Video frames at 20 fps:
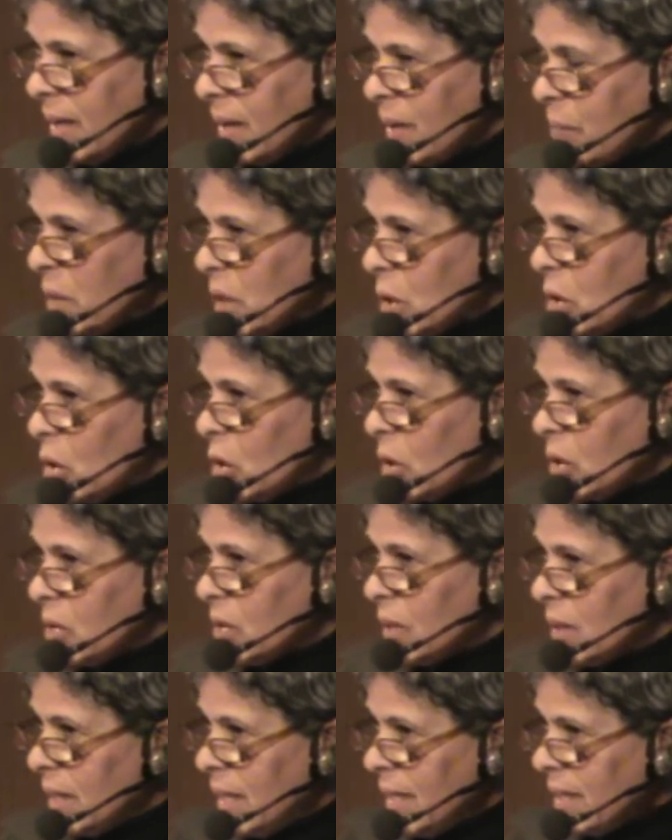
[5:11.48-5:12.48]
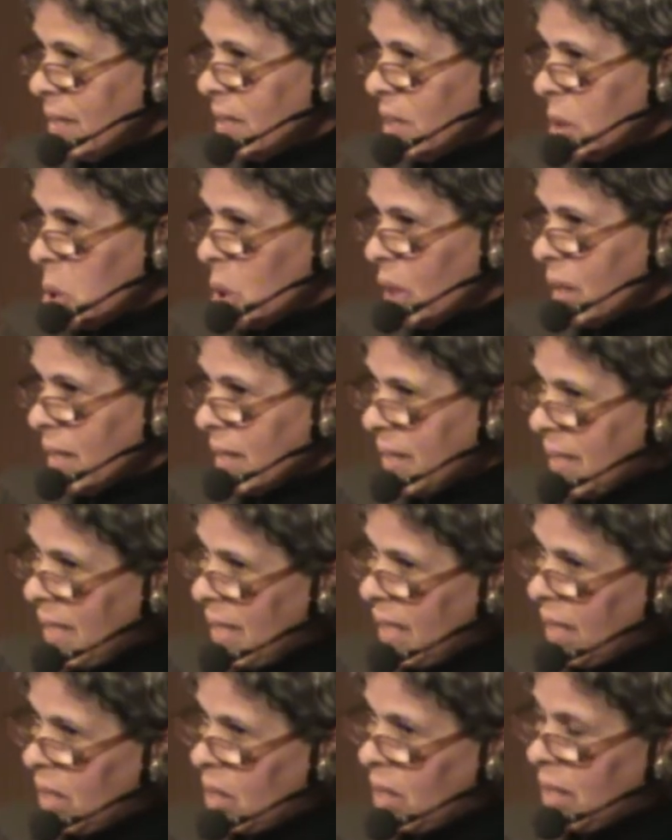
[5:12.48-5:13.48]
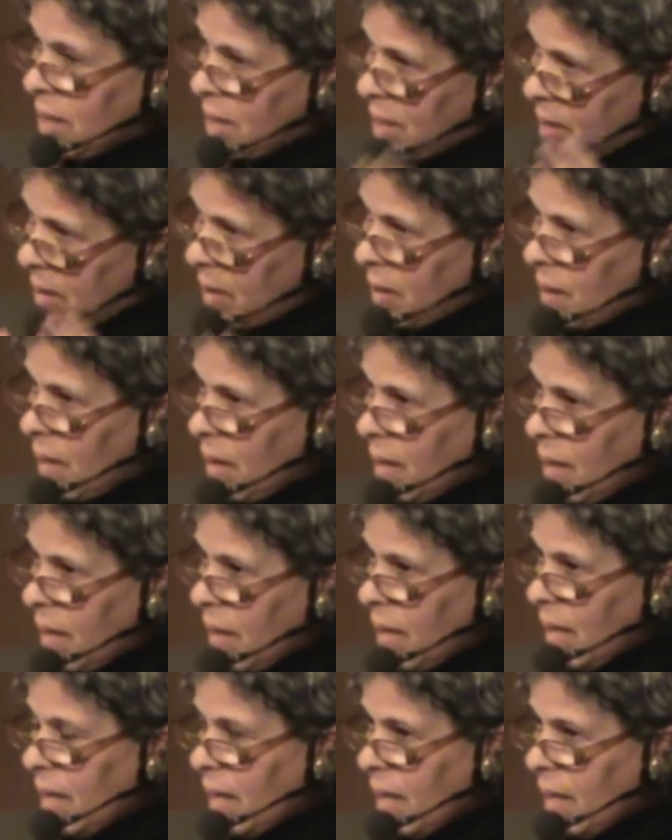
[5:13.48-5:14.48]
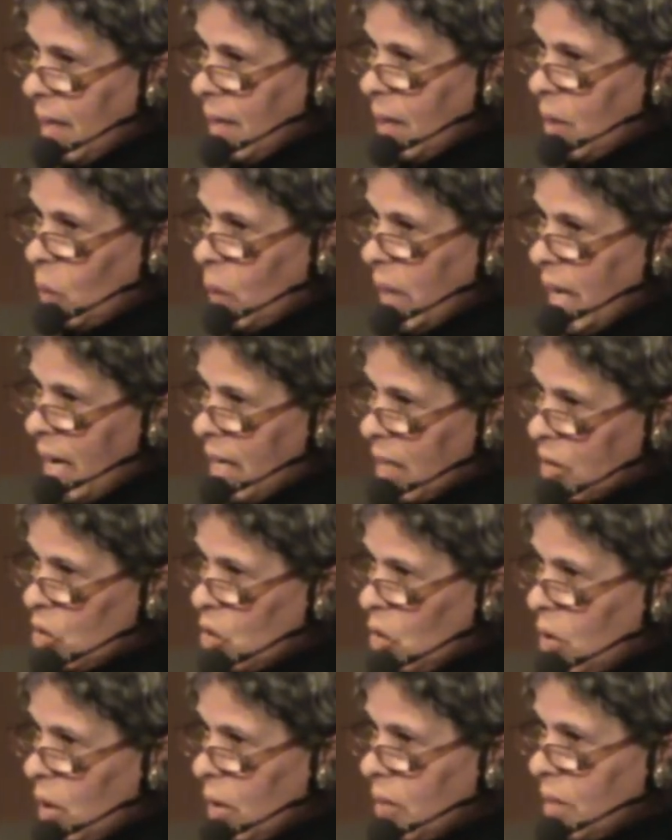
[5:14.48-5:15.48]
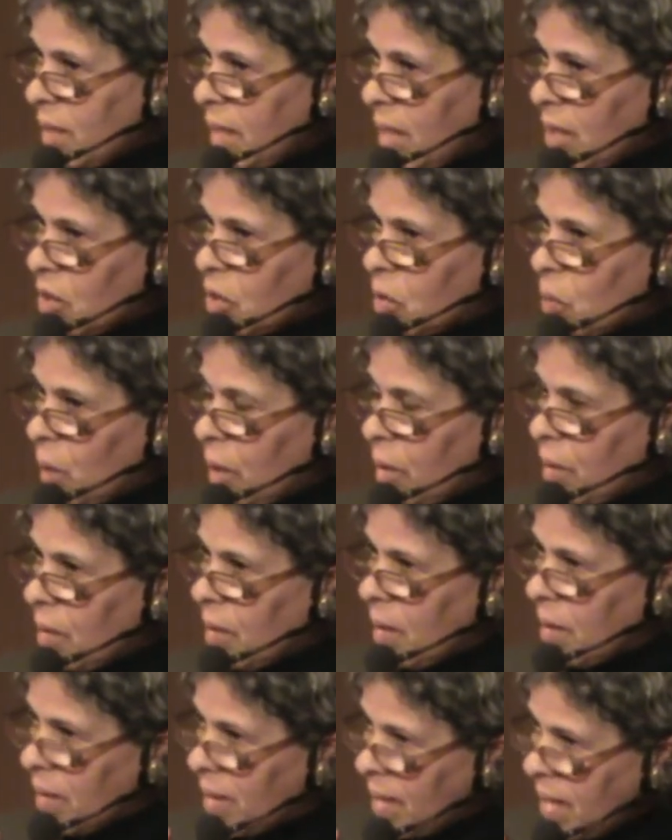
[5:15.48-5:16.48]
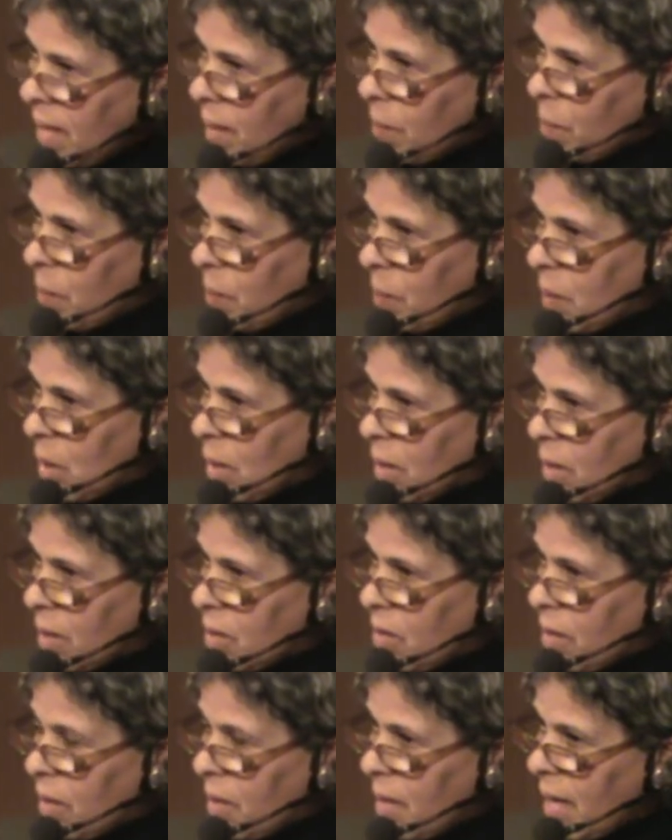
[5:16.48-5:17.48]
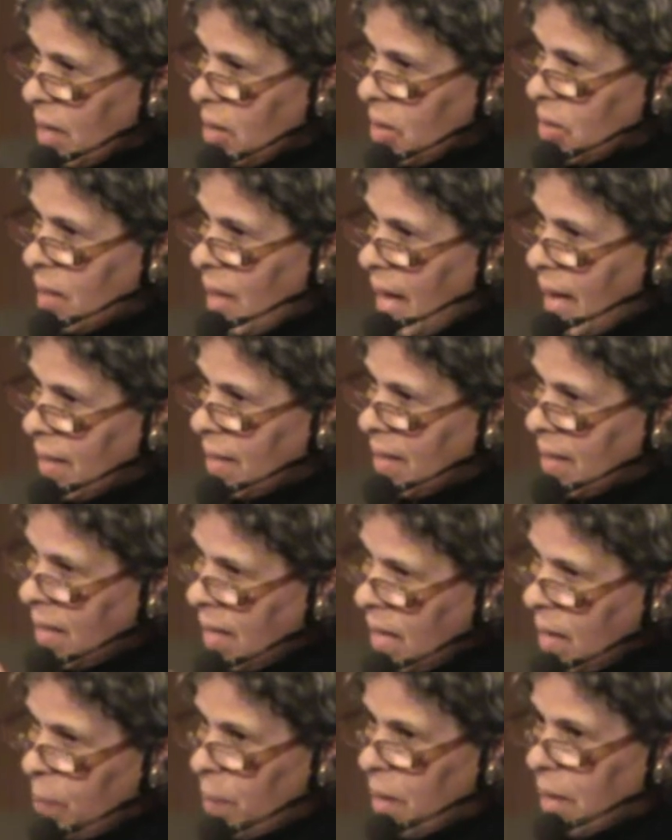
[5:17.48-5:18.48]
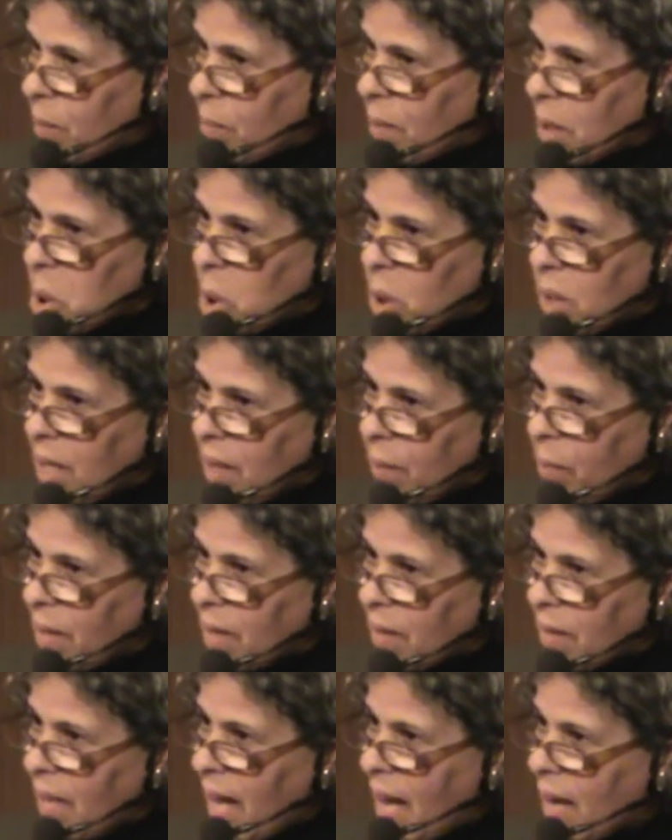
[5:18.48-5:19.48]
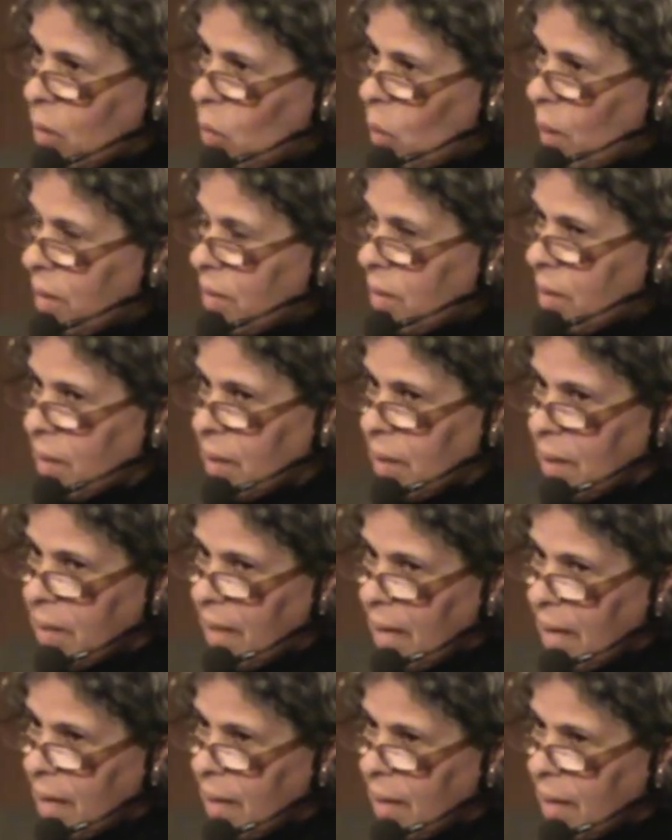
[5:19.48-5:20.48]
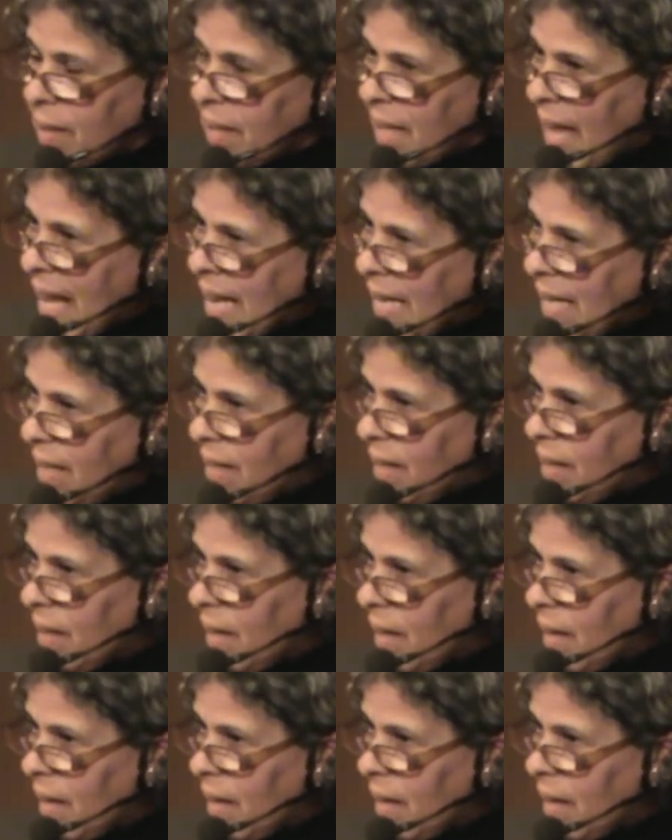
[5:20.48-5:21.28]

because literature deals, we are told, deals with deep things that deeper, much deeper than what the daily